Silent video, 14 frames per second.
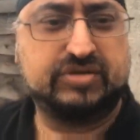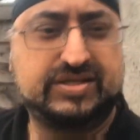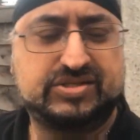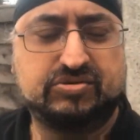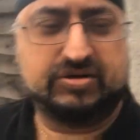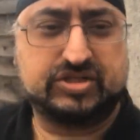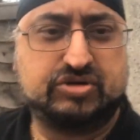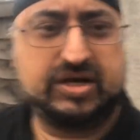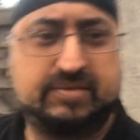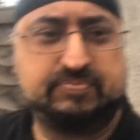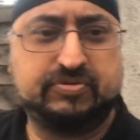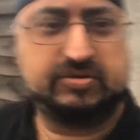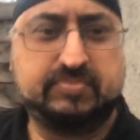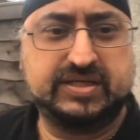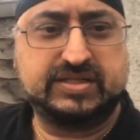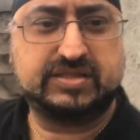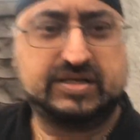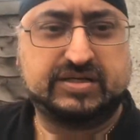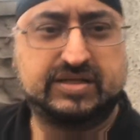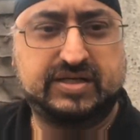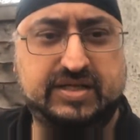it's not a tripod, but it's
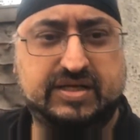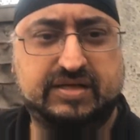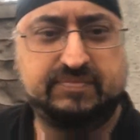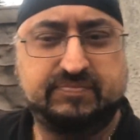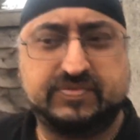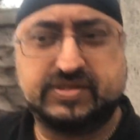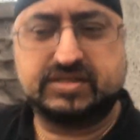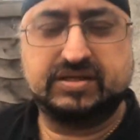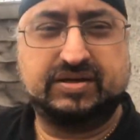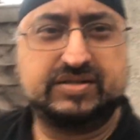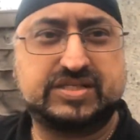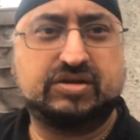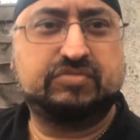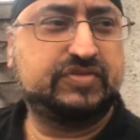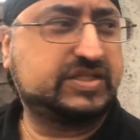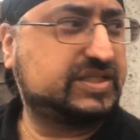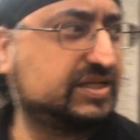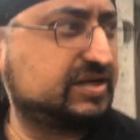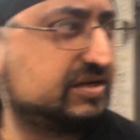like a selfie stick.